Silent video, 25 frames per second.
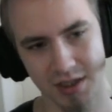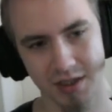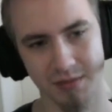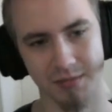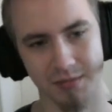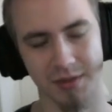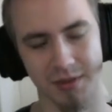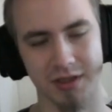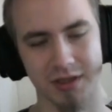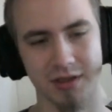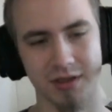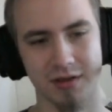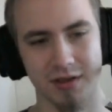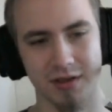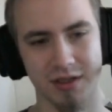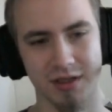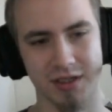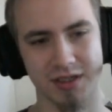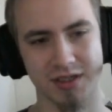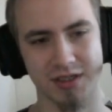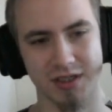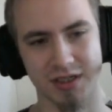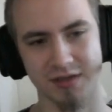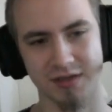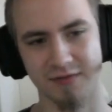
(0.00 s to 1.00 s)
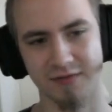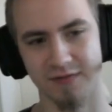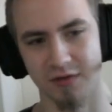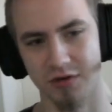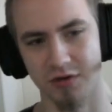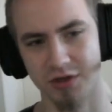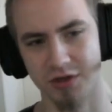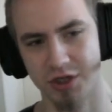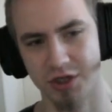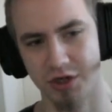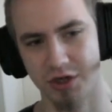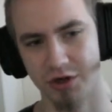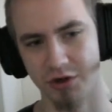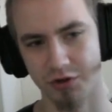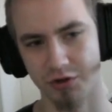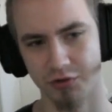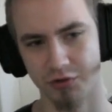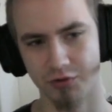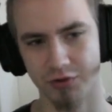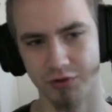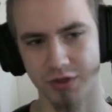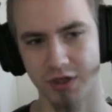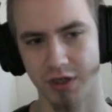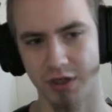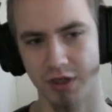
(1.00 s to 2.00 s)
but this is for sure a
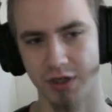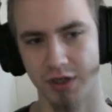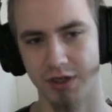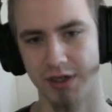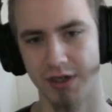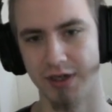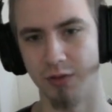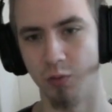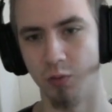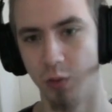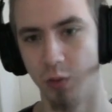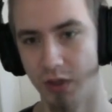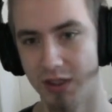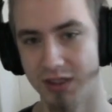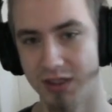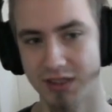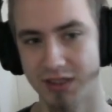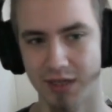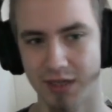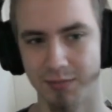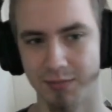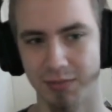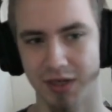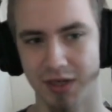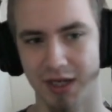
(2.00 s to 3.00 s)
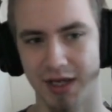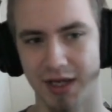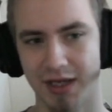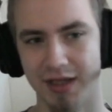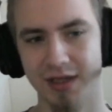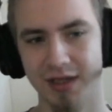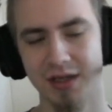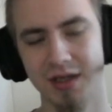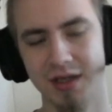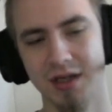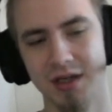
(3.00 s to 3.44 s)
good card, and we'll see play